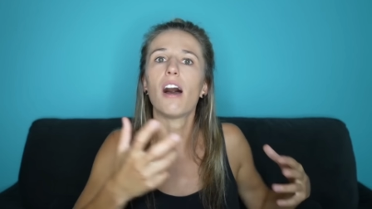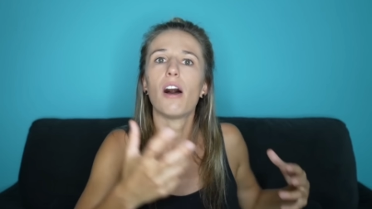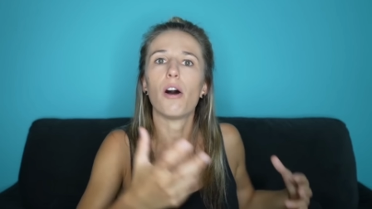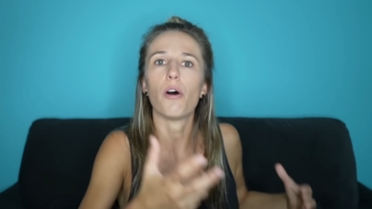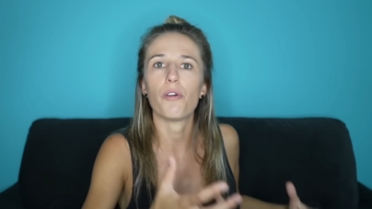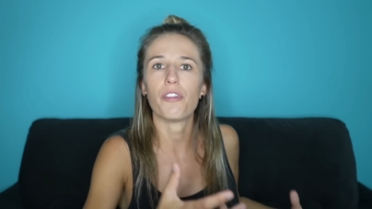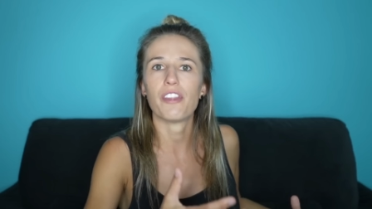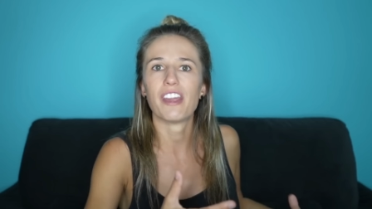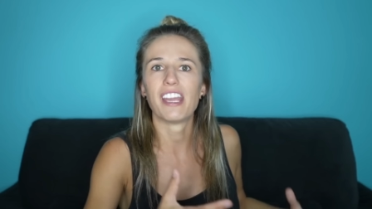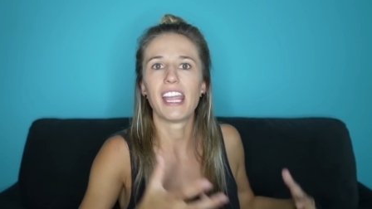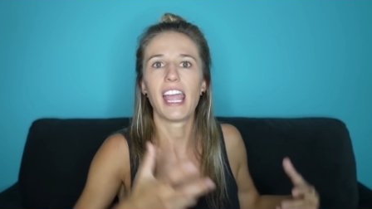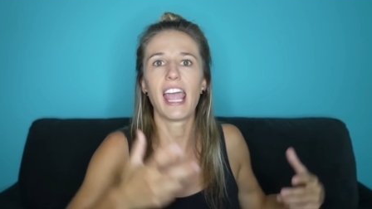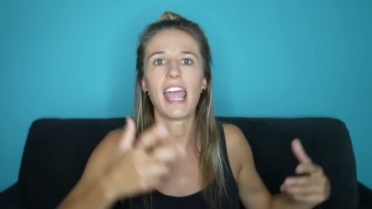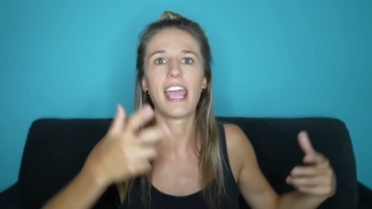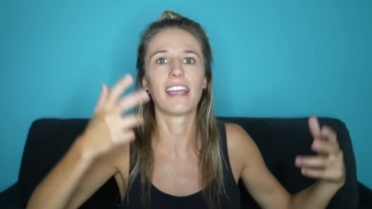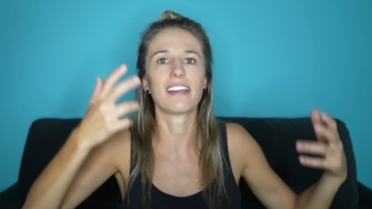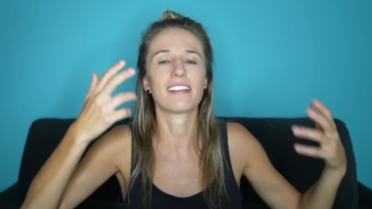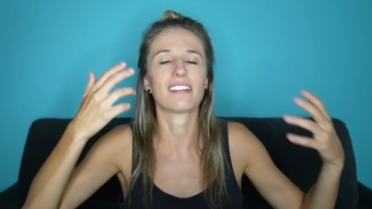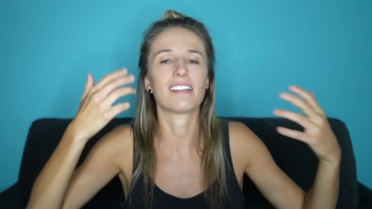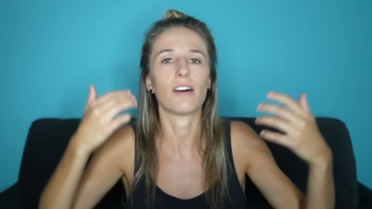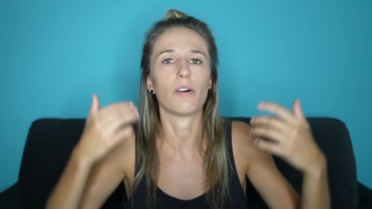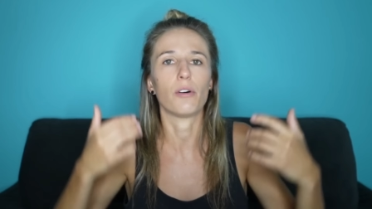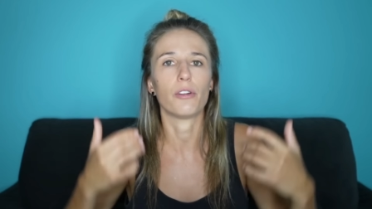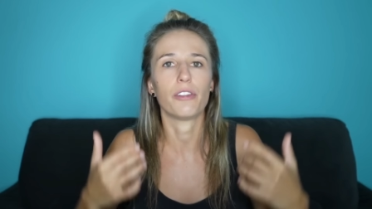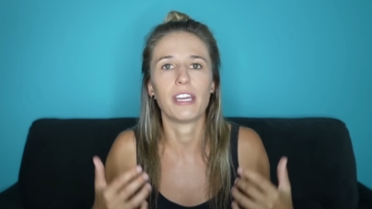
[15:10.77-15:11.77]
how they
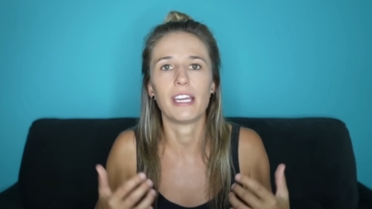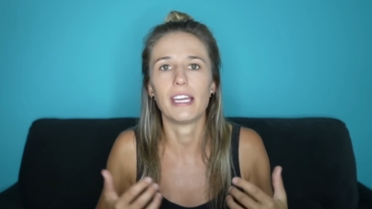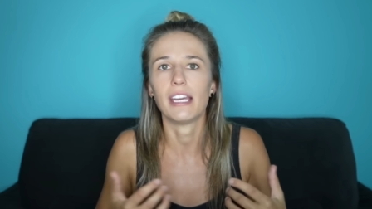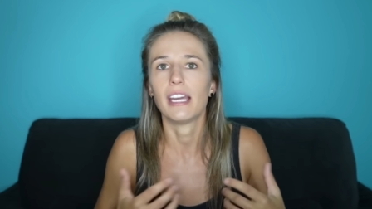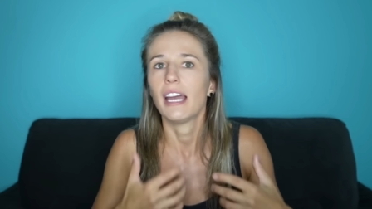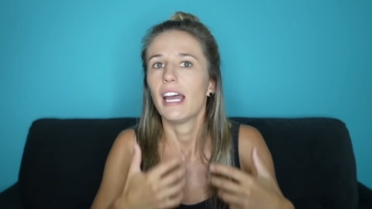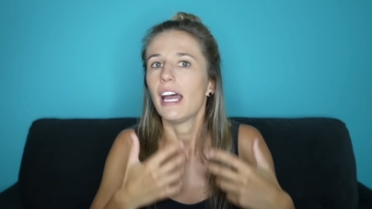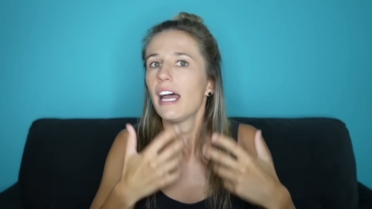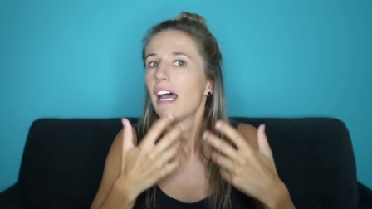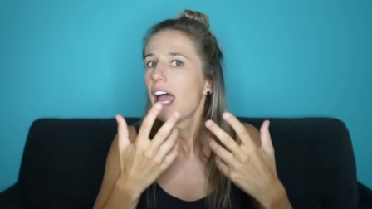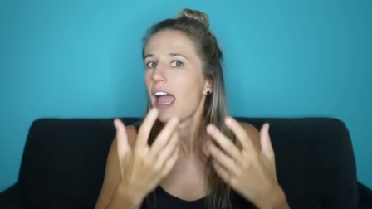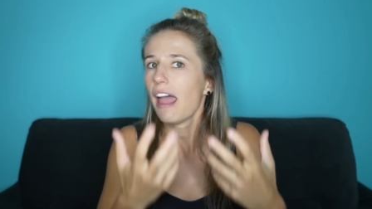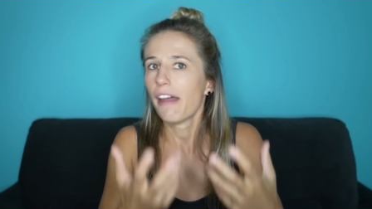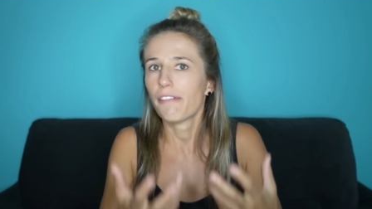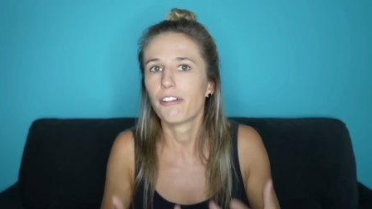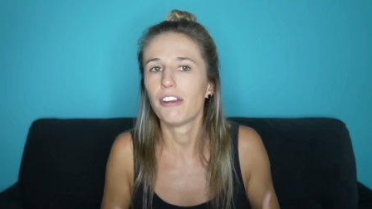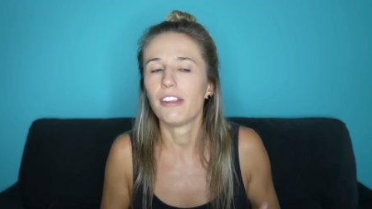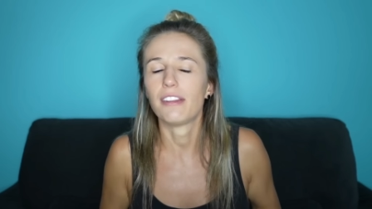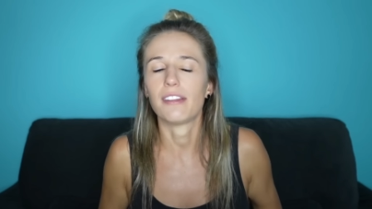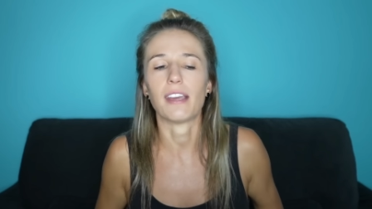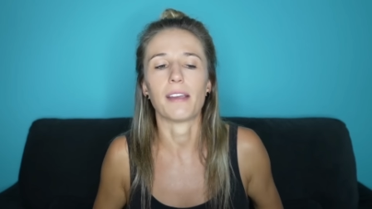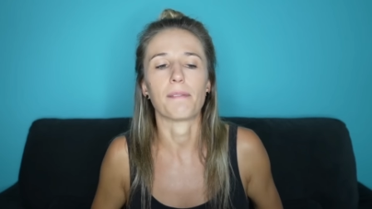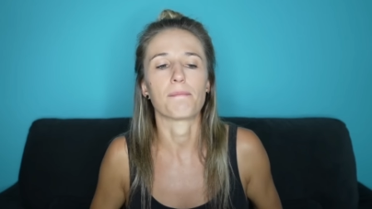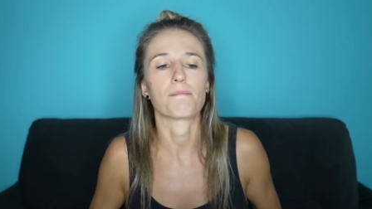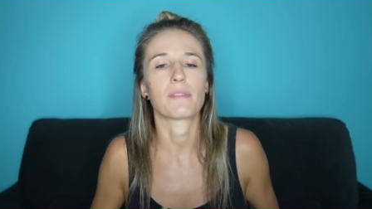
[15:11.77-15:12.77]
act, how they
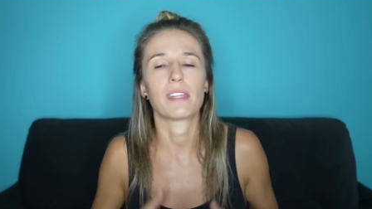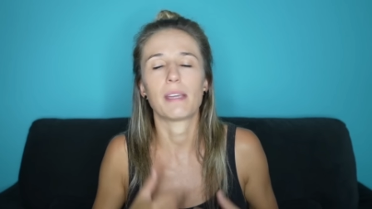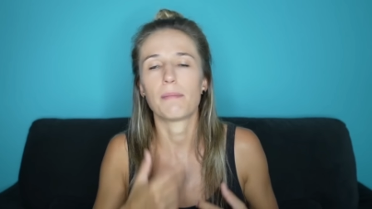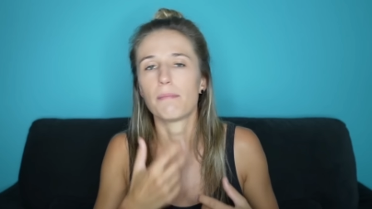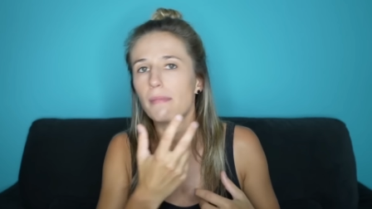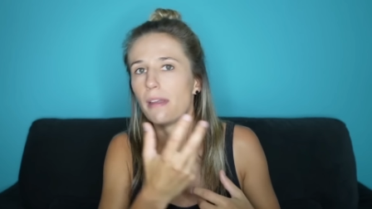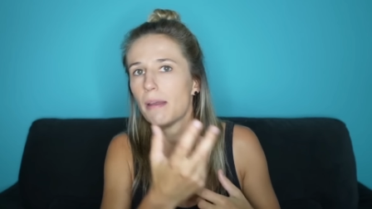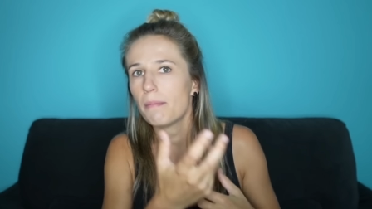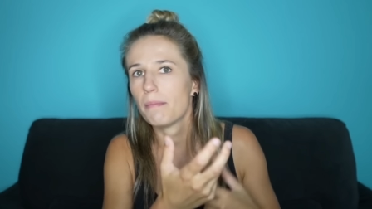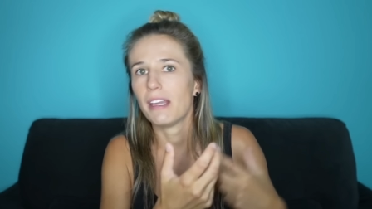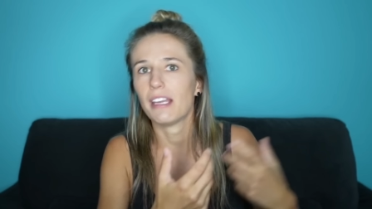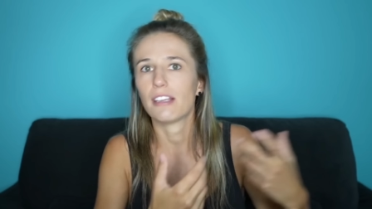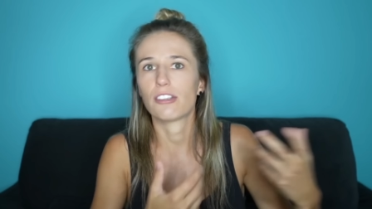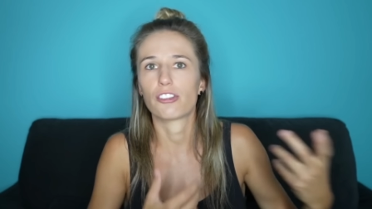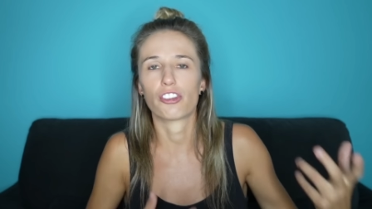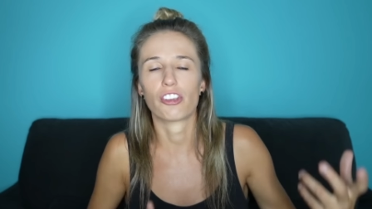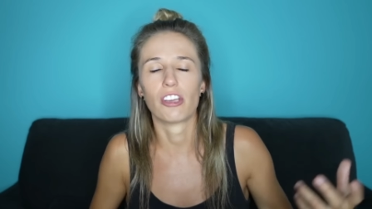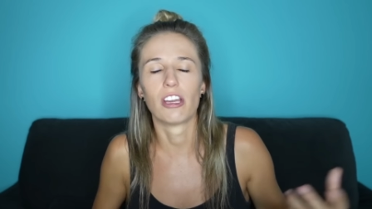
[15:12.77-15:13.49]
everything, the mimics,